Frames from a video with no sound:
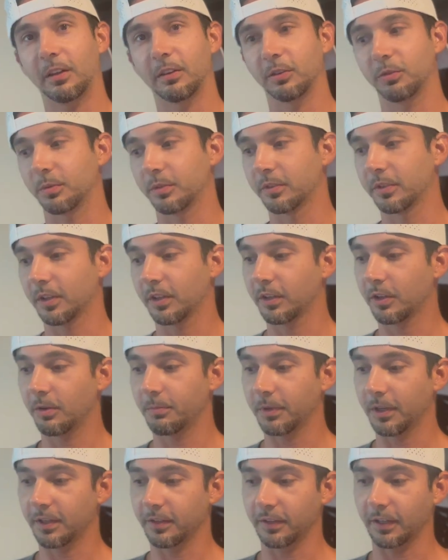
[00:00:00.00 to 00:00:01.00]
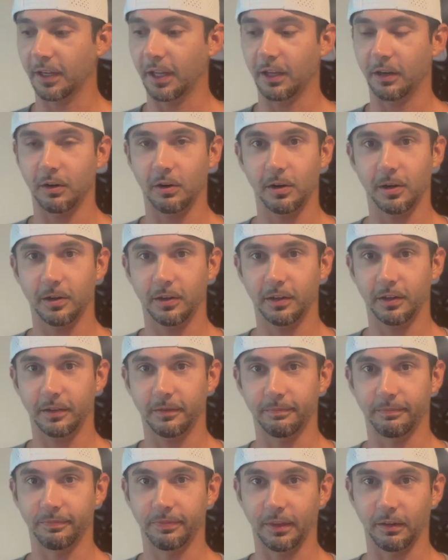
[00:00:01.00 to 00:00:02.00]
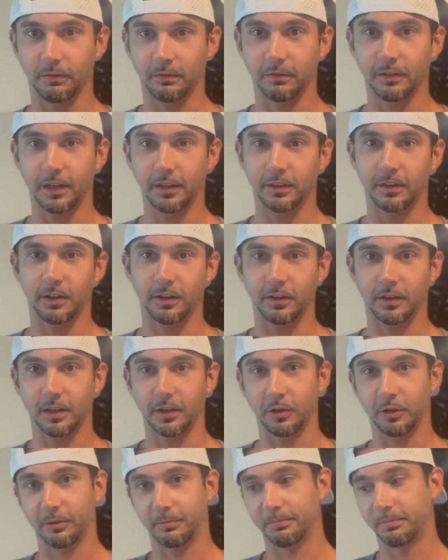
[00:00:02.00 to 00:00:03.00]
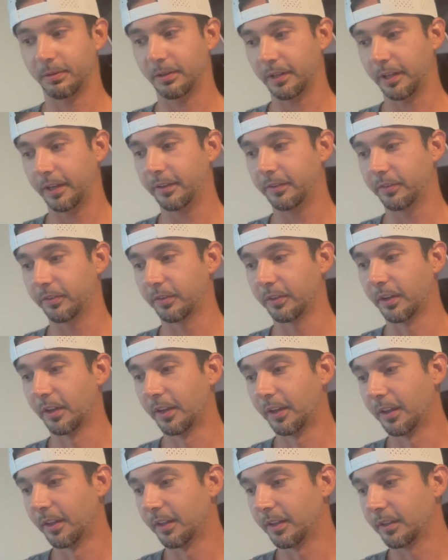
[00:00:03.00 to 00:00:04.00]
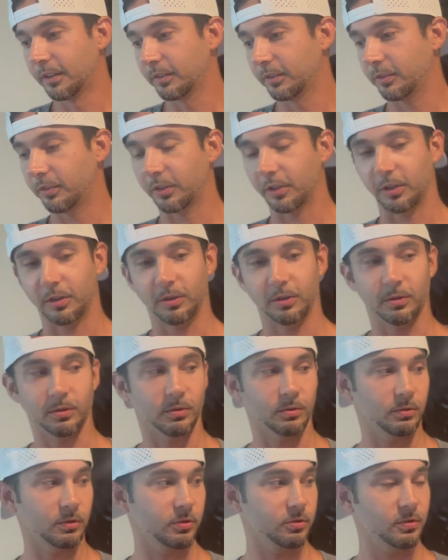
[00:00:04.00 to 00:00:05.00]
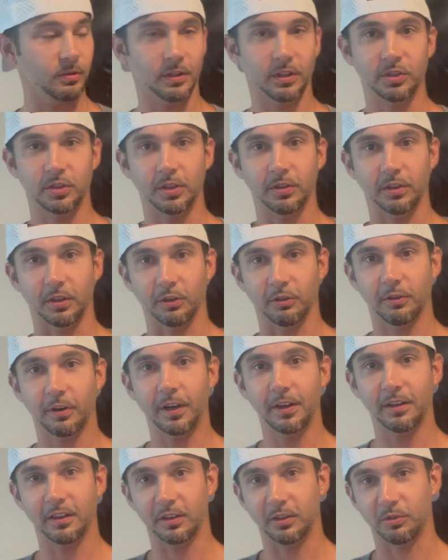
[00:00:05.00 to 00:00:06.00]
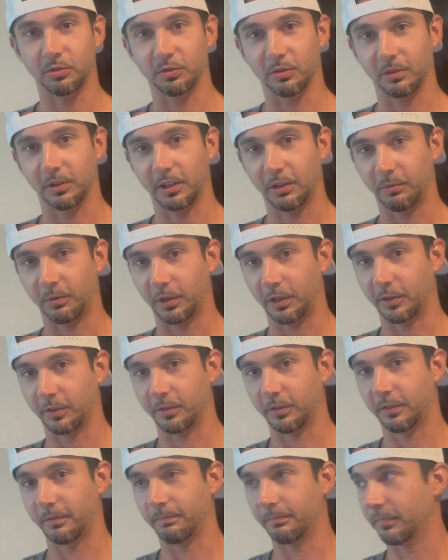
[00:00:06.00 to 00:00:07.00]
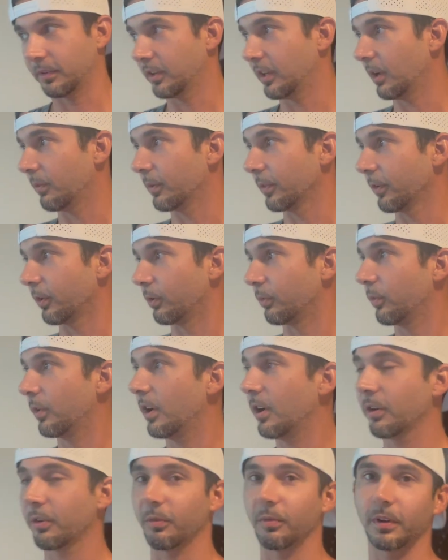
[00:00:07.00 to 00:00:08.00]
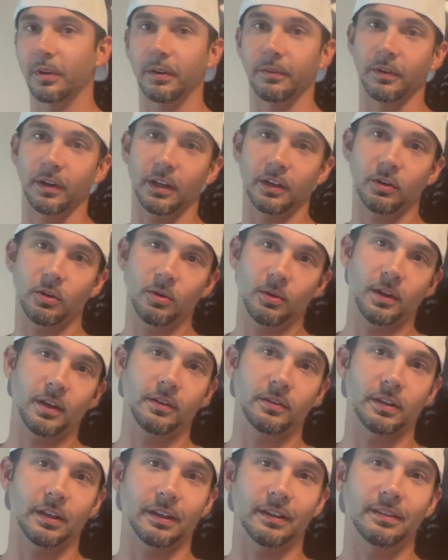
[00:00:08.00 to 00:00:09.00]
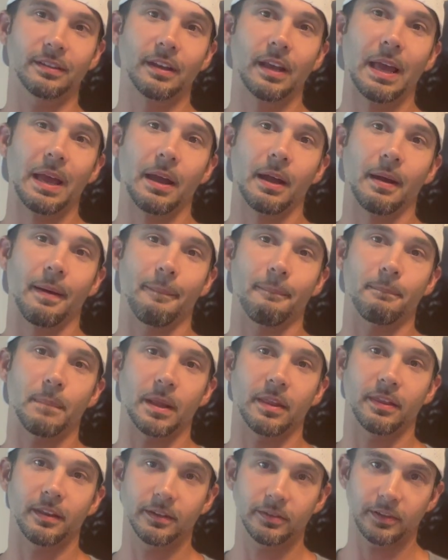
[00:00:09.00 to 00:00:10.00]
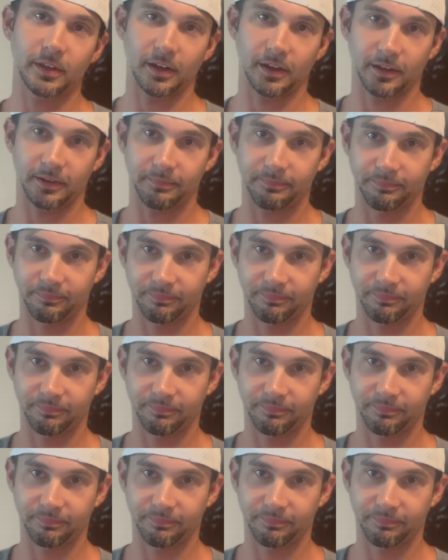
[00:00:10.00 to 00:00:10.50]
this one's gonna go because I got Aria right there on her place. So usually she's in a crate and usually we are done with our walk whenever I do these things. But this time,